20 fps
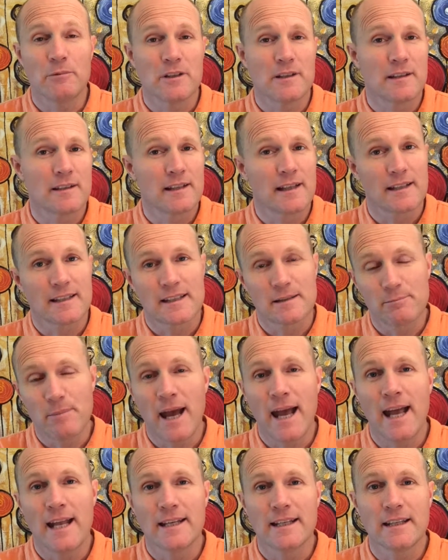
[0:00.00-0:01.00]
which is
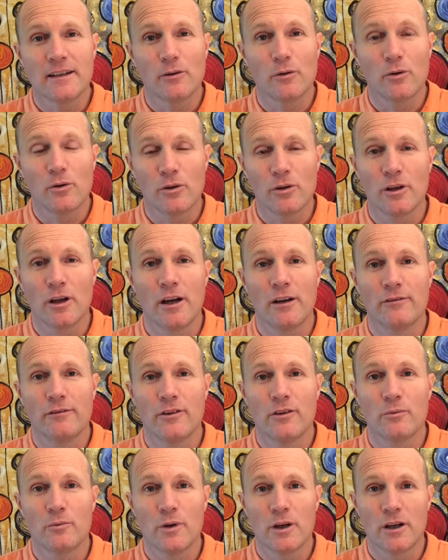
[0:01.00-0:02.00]
expanding all over
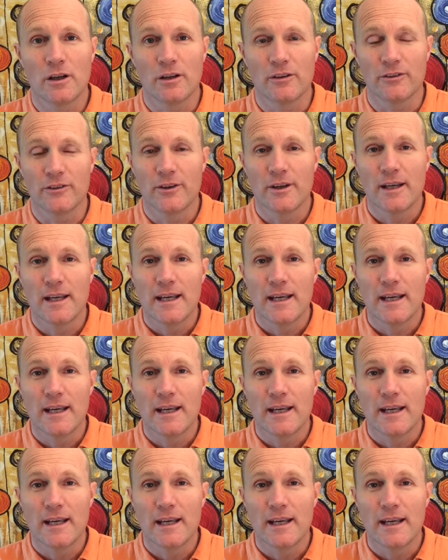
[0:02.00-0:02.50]
the world.